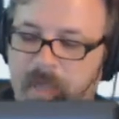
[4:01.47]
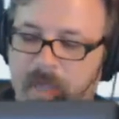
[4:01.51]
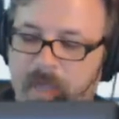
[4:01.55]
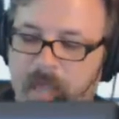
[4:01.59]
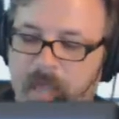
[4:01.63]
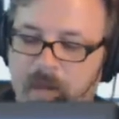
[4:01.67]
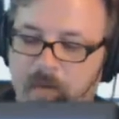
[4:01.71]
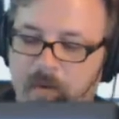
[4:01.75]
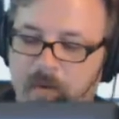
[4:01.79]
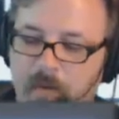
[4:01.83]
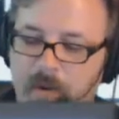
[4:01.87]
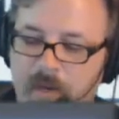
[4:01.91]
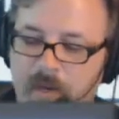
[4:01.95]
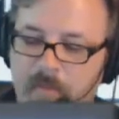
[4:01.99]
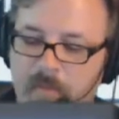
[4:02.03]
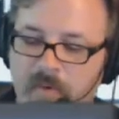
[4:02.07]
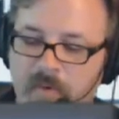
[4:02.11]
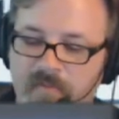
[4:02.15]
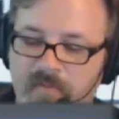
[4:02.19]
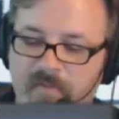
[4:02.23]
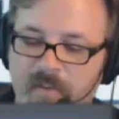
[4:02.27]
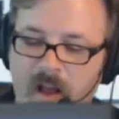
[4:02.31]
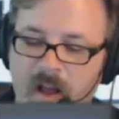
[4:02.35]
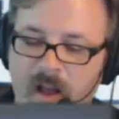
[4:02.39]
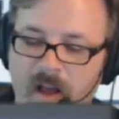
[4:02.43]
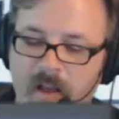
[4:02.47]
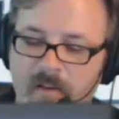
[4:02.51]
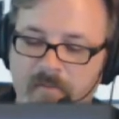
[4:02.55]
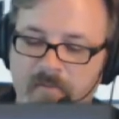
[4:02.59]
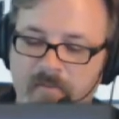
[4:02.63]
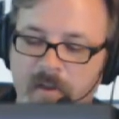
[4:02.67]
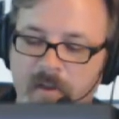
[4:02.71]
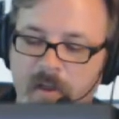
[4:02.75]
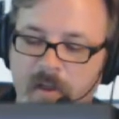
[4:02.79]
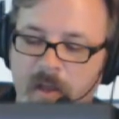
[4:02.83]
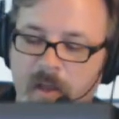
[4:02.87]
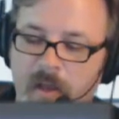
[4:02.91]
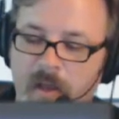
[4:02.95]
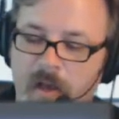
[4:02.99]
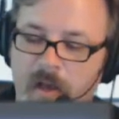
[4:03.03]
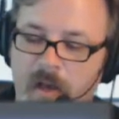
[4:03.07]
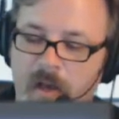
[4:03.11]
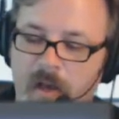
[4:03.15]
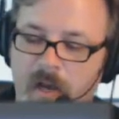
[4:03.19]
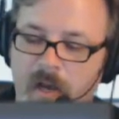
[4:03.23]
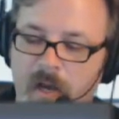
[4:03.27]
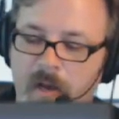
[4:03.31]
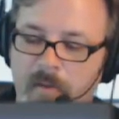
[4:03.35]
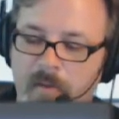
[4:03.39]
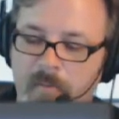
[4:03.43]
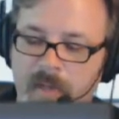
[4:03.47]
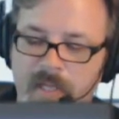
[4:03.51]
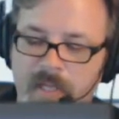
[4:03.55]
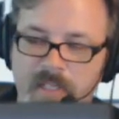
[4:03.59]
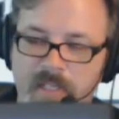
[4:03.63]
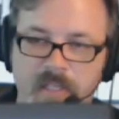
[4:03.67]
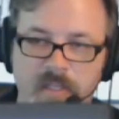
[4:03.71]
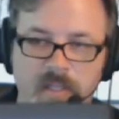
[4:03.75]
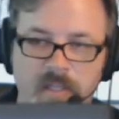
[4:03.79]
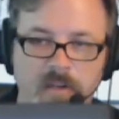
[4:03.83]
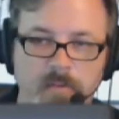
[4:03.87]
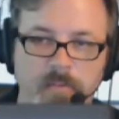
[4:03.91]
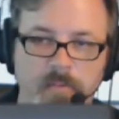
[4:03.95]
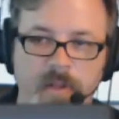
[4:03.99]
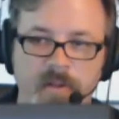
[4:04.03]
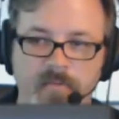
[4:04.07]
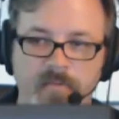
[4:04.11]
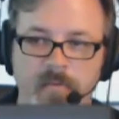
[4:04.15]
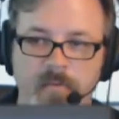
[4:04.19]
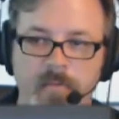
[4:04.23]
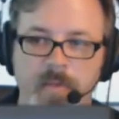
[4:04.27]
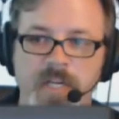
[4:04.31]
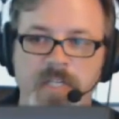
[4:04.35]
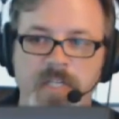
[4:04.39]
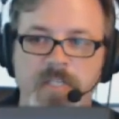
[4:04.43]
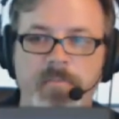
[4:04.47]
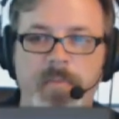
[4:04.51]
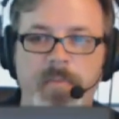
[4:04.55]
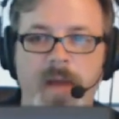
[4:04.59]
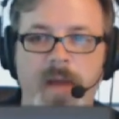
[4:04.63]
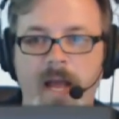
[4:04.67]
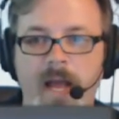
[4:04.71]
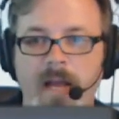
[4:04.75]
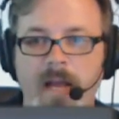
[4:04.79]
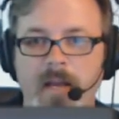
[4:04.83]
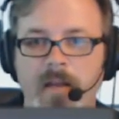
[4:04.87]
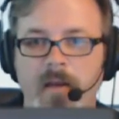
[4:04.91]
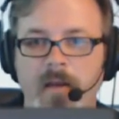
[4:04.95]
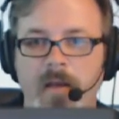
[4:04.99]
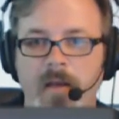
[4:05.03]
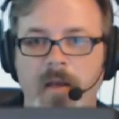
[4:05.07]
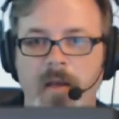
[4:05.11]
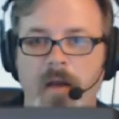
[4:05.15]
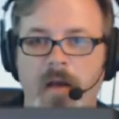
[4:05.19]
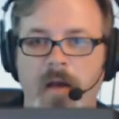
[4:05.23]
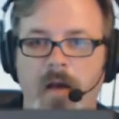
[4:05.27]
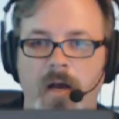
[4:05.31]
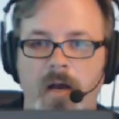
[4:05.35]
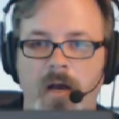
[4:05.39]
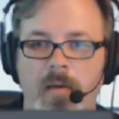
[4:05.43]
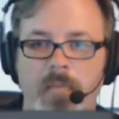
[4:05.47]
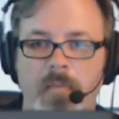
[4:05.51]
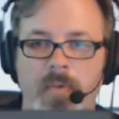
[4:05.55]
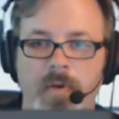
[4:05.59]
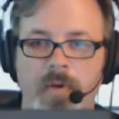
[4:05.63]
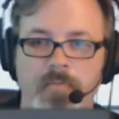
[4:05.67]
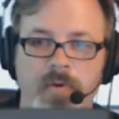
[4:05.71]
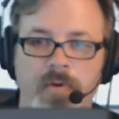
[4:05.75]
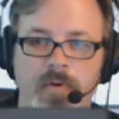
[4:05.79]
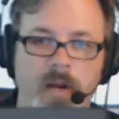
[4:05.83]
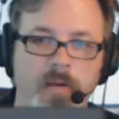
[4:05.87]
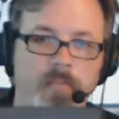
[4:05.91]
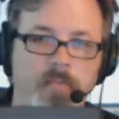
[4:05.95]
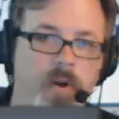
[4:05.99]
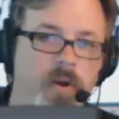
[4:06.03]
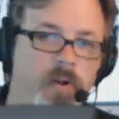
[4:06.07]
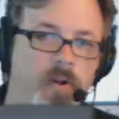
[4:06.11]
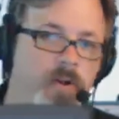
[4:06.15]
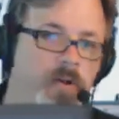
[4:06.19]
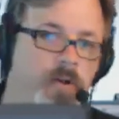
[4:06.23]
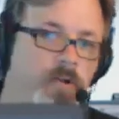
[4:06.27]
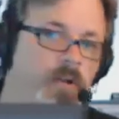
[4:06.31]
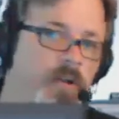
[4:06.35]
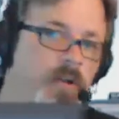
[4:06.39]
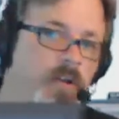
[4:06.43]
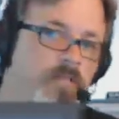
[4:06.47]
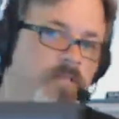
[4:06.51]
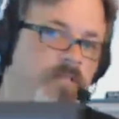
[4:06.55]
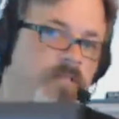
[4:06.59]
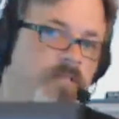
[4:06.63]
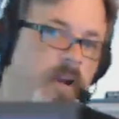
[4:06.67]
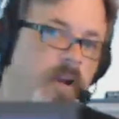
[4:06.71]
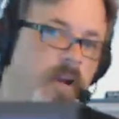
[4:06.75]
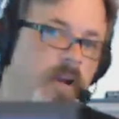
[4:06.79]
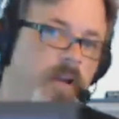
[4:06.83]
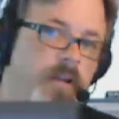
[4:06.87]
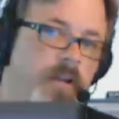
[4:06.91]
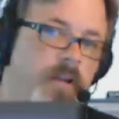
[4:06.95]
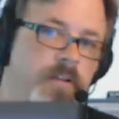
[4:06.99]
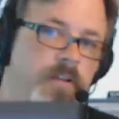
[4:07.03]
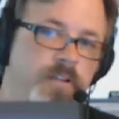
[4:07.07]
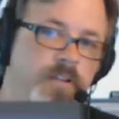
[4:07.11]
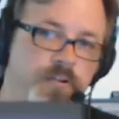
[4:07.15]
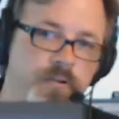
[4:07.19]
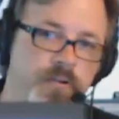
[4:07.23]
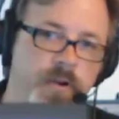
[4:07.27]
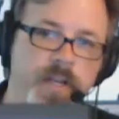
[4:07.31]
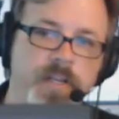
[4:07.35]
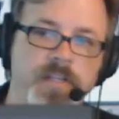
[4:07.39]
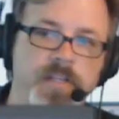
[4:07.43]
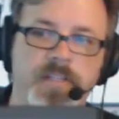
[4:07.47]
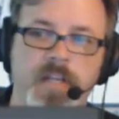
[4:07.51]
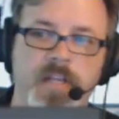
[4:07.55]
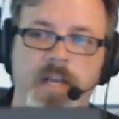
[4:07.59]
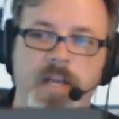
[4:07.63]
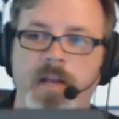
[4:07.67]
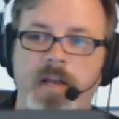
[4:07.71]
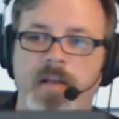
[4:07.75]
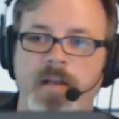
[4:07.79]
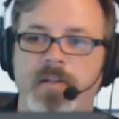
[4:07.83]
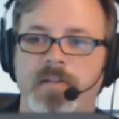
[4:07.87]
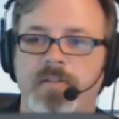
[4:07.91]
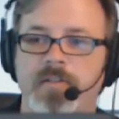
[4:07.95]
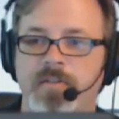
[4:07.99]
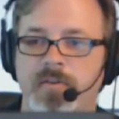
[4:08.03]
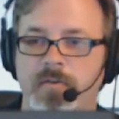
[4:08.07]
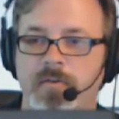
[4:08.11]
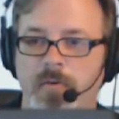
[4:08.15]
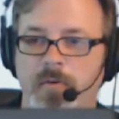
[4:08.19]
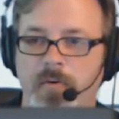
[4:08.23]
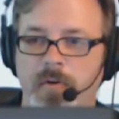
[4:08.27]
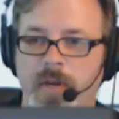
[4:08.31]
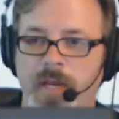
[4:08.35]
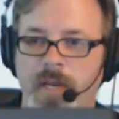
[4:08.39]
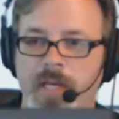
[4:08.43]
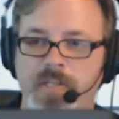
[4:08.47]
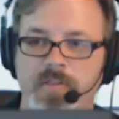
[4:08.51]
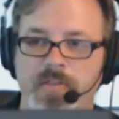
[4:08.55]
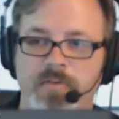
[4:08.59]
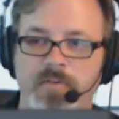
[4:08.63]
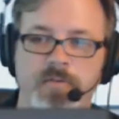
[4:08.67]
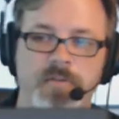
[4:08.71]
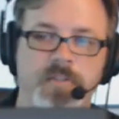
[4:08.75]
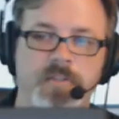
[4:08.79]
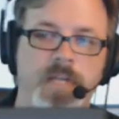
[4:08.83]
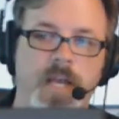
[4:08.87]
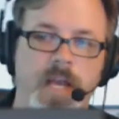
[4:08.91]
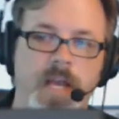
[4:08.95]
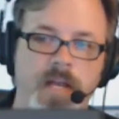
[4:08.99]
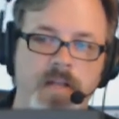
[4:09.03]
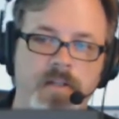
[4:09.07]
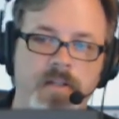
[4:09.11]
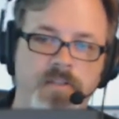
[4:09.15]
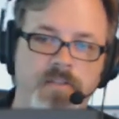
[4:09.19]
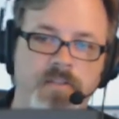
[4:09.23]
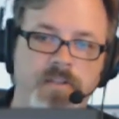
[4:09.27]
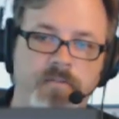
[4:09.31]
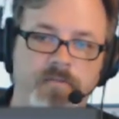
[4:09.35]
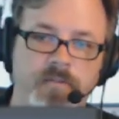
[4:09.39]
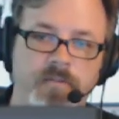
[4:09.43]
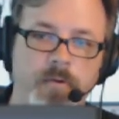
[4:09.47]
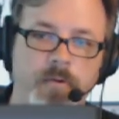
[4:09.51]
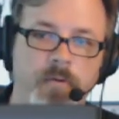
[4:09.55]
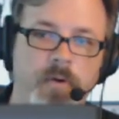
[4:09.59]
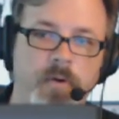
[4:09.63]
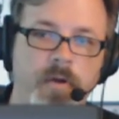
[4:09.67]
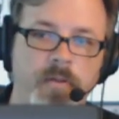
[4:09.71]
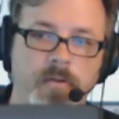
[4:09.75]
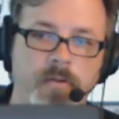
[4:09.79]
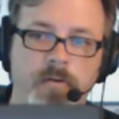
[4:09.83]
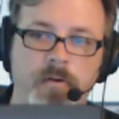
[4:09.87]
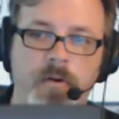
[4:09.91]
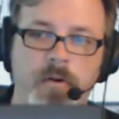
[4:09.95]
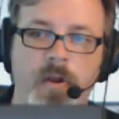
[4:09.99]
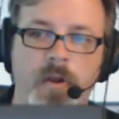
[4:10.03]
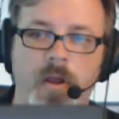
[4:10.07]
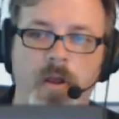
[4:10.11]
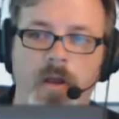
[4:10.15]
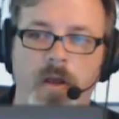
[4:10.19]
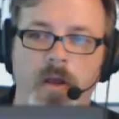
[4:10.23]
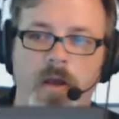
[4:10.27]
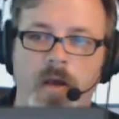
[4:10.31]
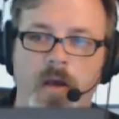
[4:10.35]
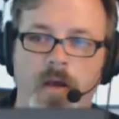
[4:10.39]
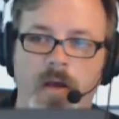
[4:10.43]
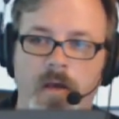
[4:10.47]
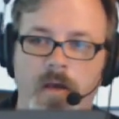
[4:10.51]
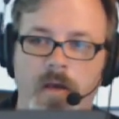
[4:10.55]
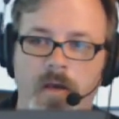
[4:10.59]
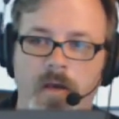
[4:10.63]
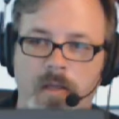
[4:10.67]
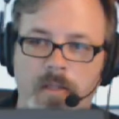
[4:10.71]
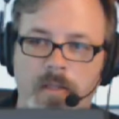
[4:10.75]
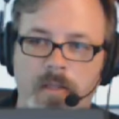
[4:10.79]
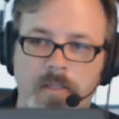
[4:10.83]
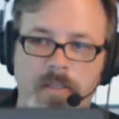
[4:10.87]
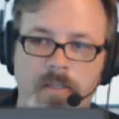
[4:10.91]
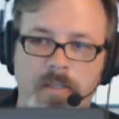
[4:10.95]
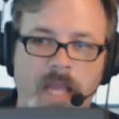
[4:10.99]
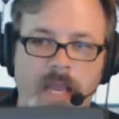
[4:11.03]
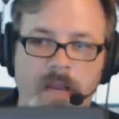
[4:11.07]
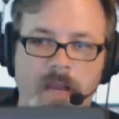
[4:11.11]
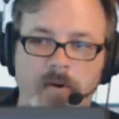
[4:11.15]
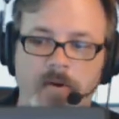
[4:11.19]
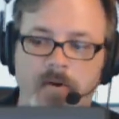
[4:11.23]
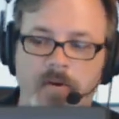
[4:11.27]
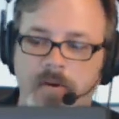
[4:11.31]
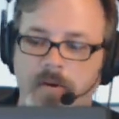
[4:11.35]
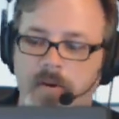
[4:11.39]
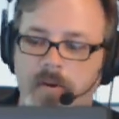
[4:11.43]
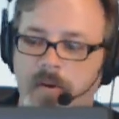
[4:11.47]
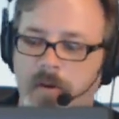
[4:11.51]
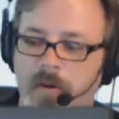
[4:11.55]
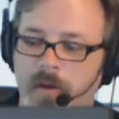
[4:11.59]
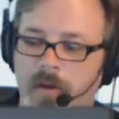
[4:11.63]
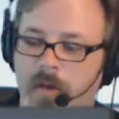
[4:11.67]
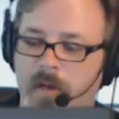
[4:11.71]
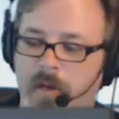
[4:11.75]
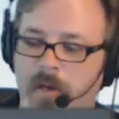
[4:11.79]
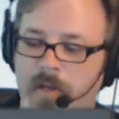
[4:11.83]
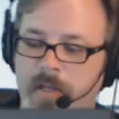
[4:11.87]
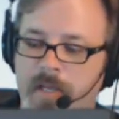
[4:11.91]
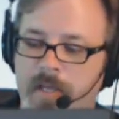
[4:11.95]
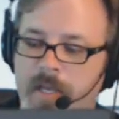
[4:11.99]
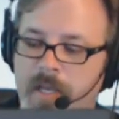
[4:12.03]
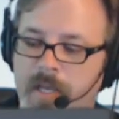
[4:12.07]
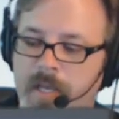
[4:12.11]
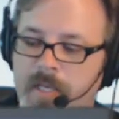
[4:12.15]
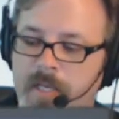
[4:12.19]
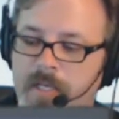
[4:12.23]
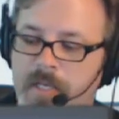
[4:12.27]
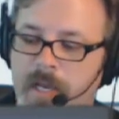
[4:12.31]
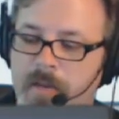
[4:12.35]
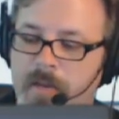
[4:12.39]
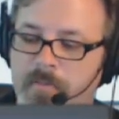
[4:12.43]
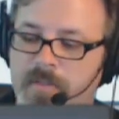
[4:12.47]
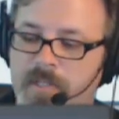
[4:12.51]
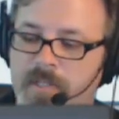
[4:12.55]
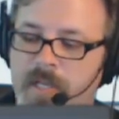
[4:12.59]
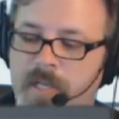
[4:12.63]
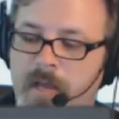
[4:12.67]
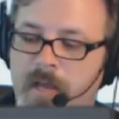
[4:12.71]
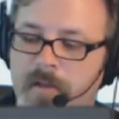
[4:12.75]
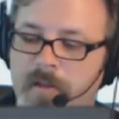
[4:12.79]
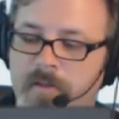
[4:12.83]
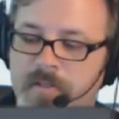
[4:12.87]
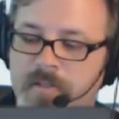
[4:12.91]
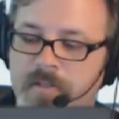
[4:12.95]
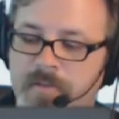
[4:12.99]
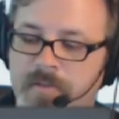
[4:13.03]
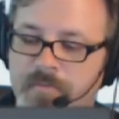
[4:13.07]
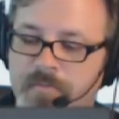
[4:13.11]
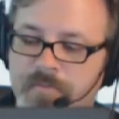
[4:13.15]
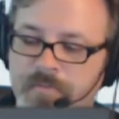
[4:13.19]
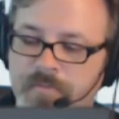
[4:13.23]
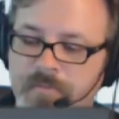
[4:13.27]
Category number five um, is a little bit of a mixed bag, uh, but primarily you're going to find string sounds, orchestral sounds, a few other uh, layered gigging type sounds.